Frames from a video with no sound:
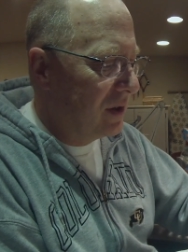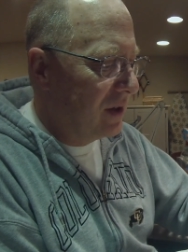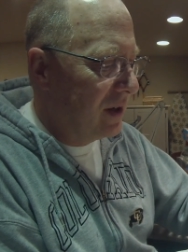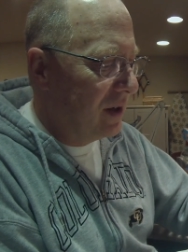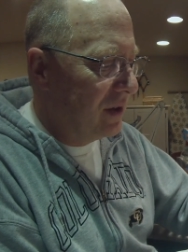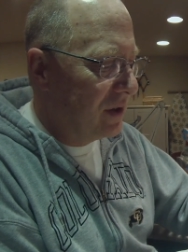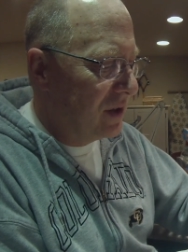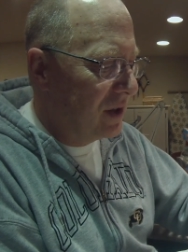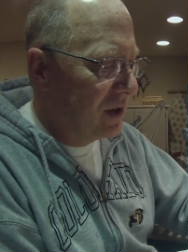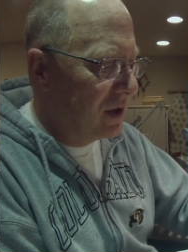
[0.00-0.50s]

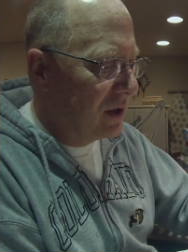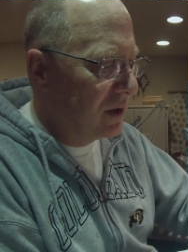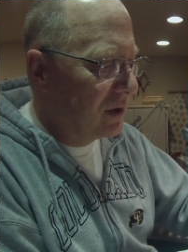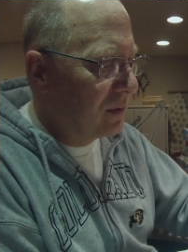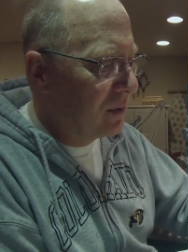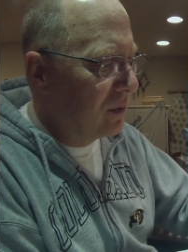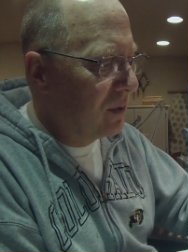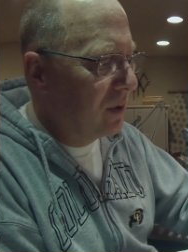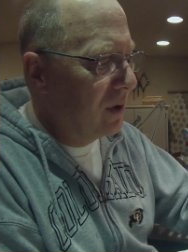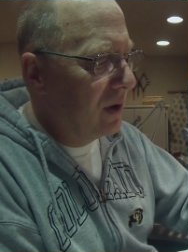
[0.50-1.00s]
because this is
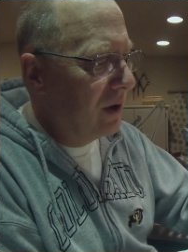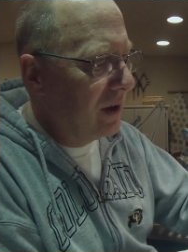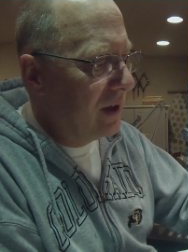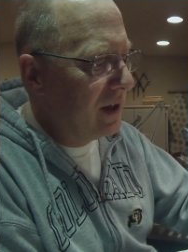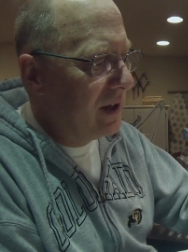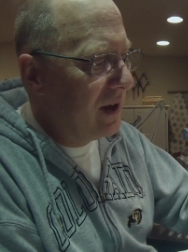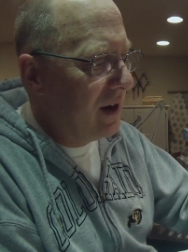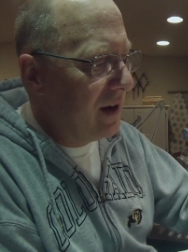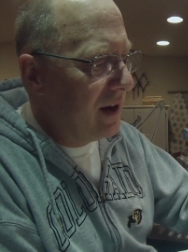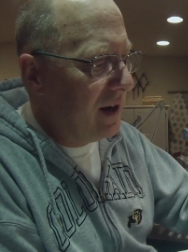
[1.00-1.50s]
really
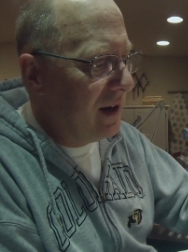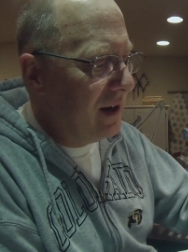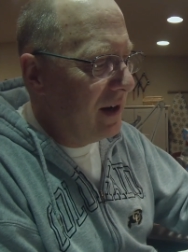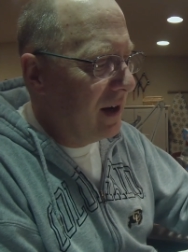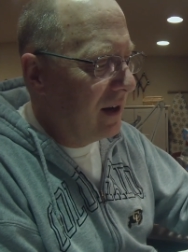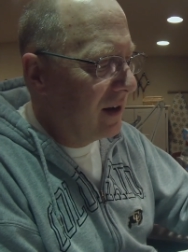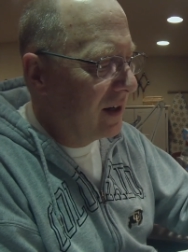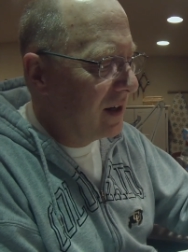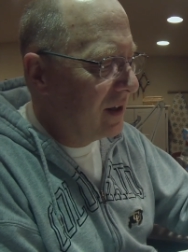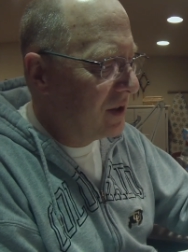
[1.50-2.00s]
tiny,
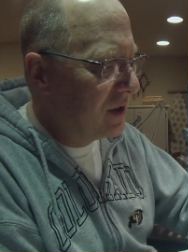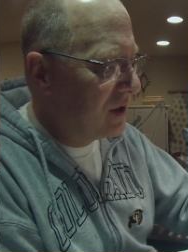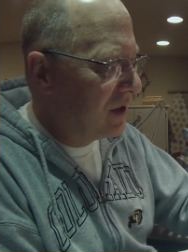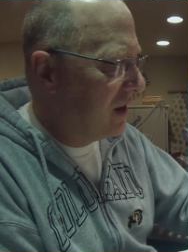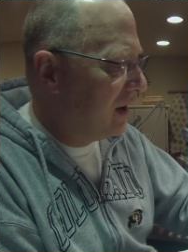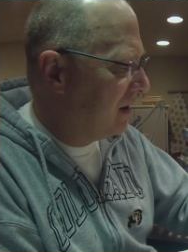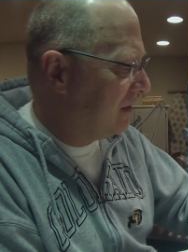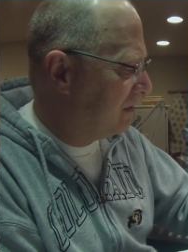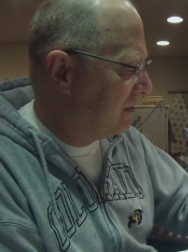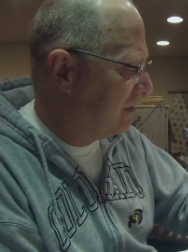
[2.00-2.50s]
delicate
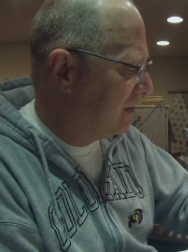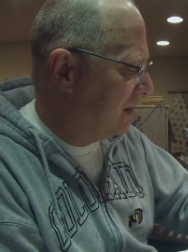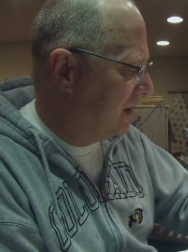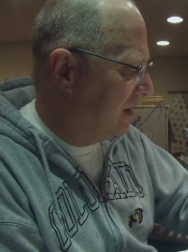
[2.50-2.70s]
stuff.